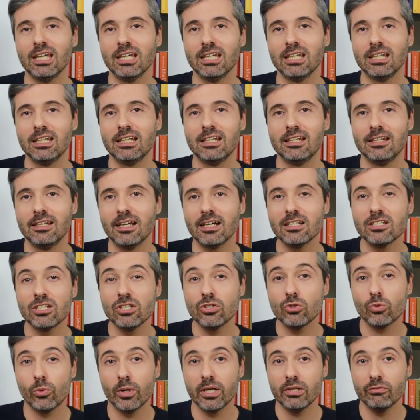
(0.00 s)
in
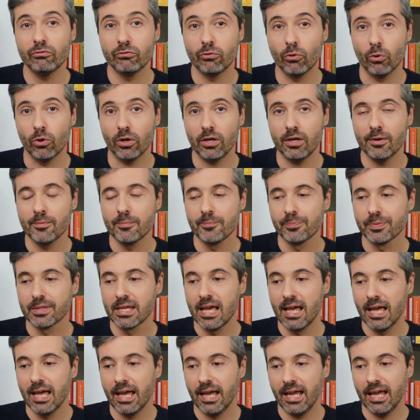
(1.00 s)
1924,
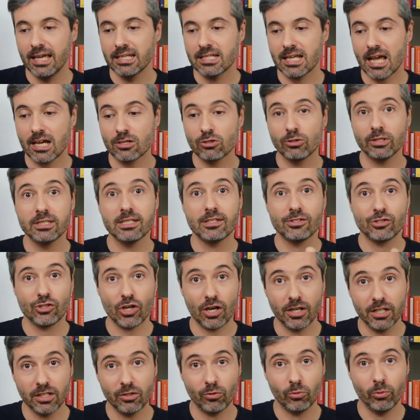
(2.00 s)
and I actually
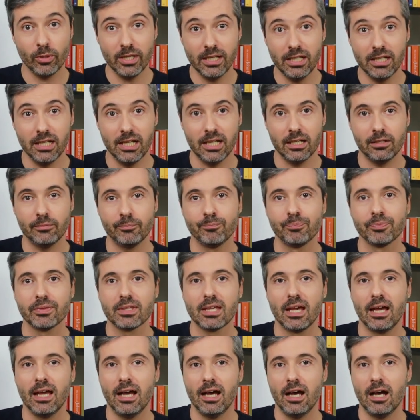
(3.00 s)
started reading it
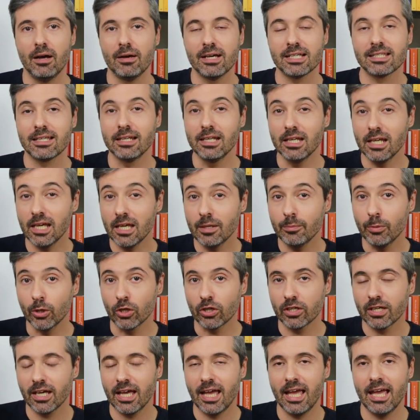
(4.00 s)
as an
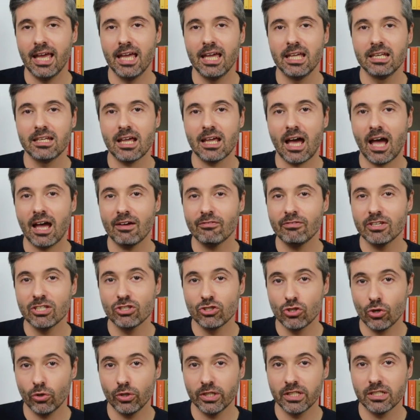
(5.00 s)
ebook, and I've
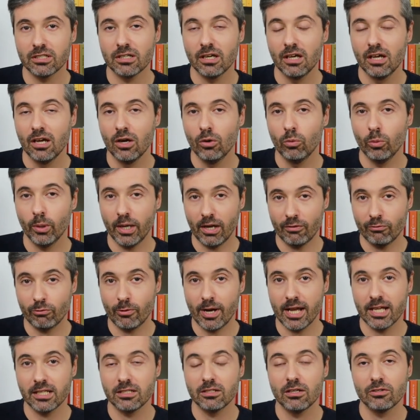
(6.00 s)
enjoyed what I've
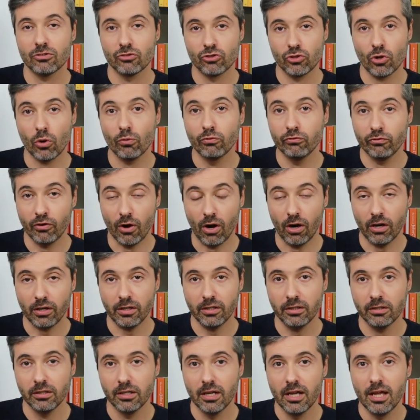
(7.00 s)
read so
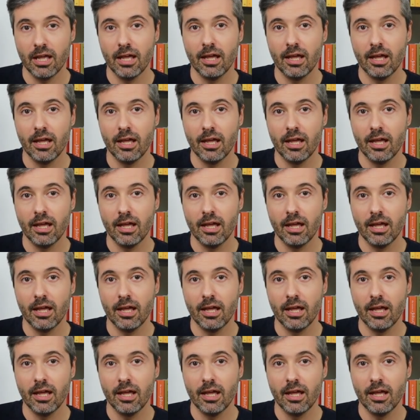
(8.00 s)
far.